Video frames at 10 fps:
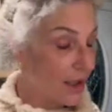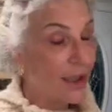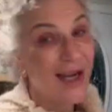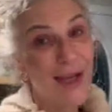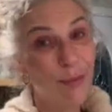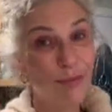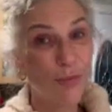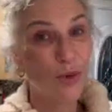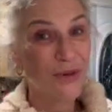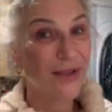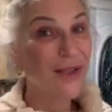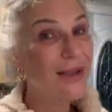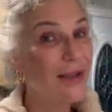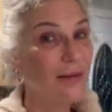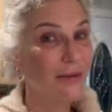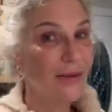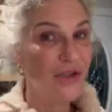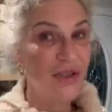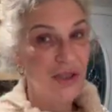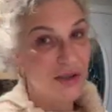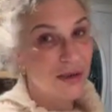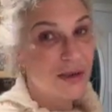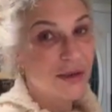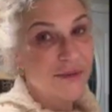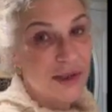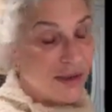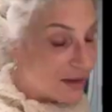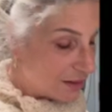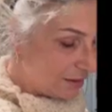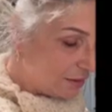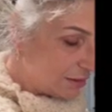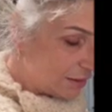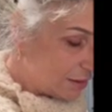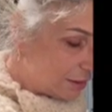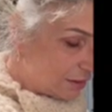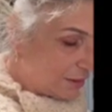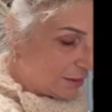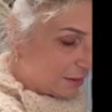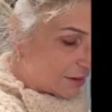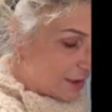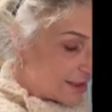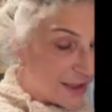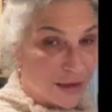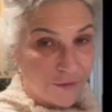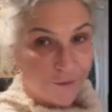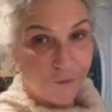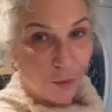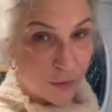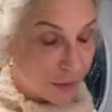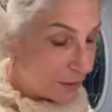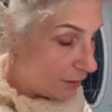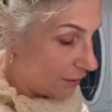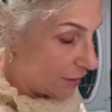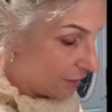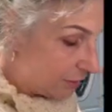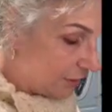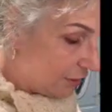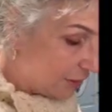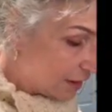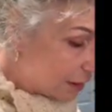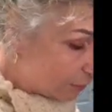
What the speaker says: I am mostly vegetarian or vegan. I can't afford to eat